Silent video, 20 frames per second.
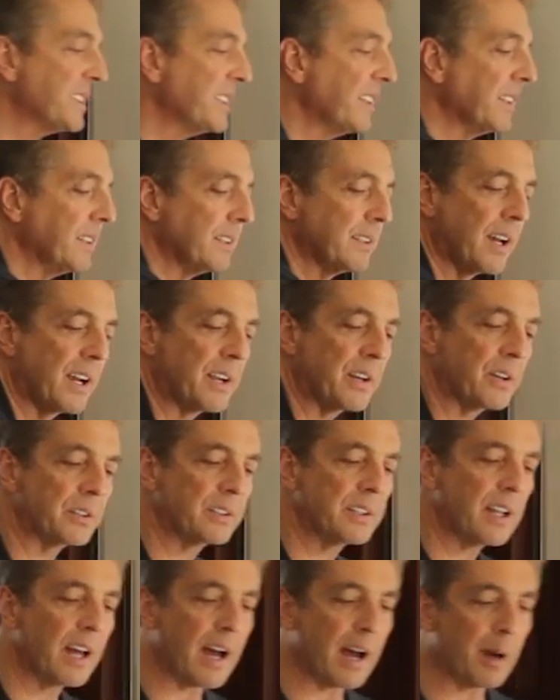the entire
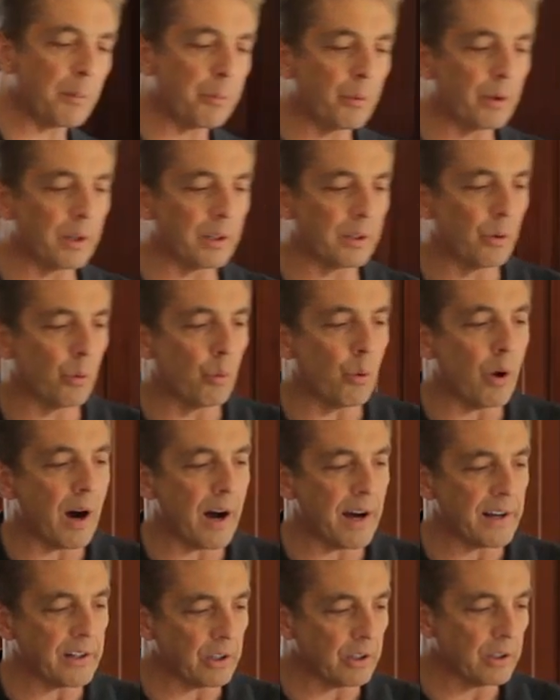top with
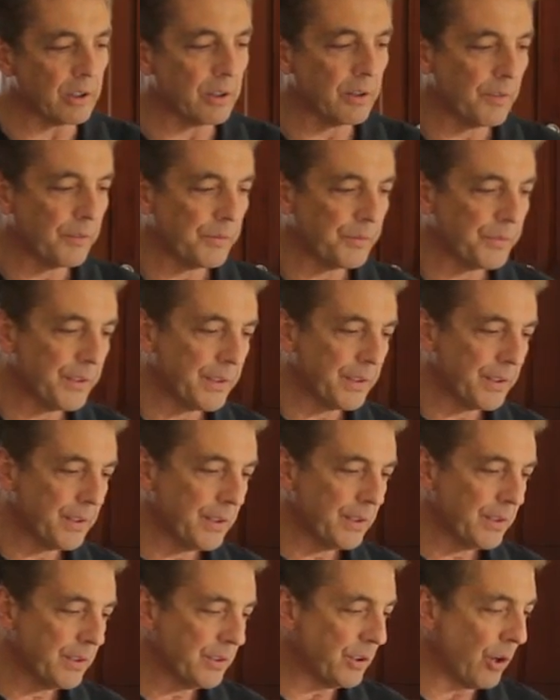water
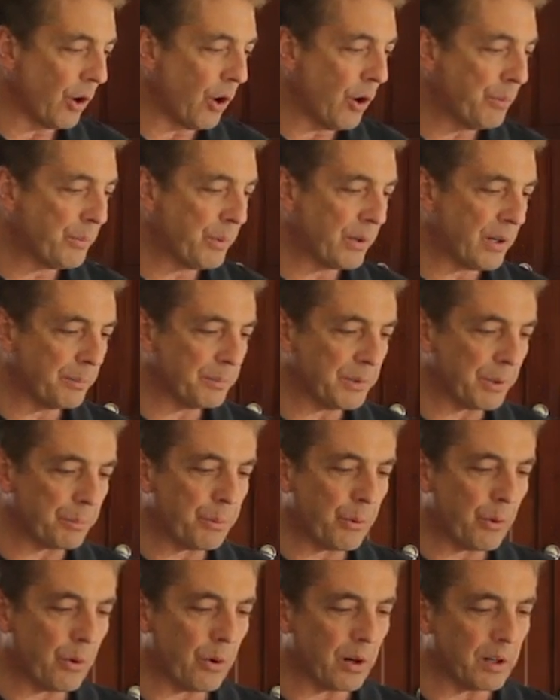to open up the
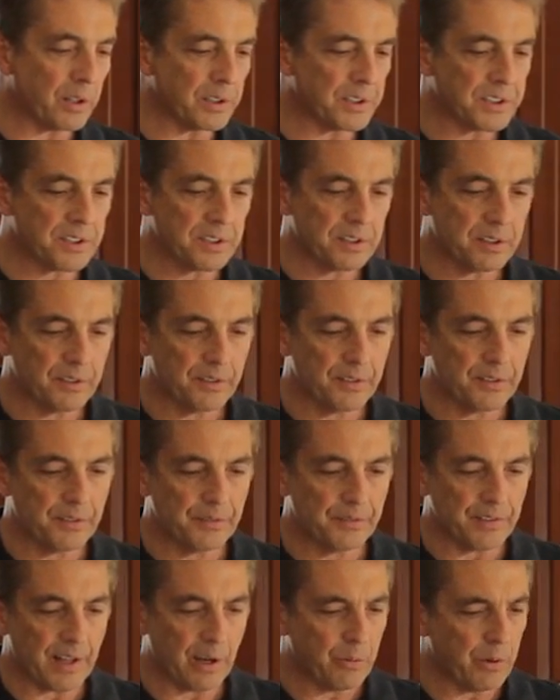pores.
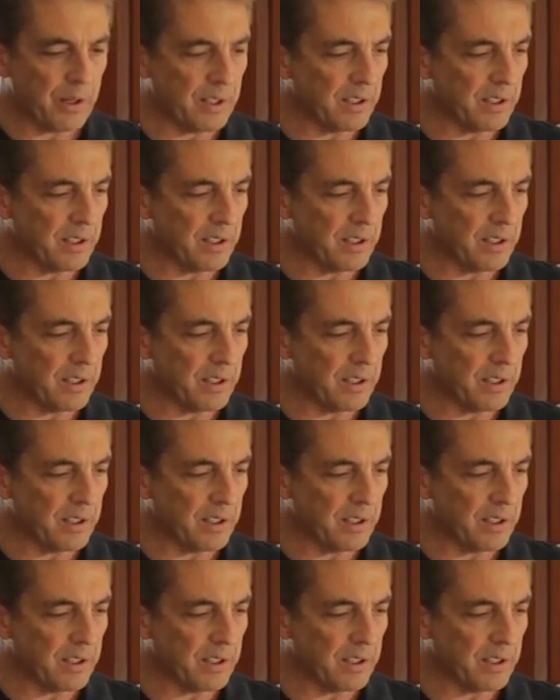That way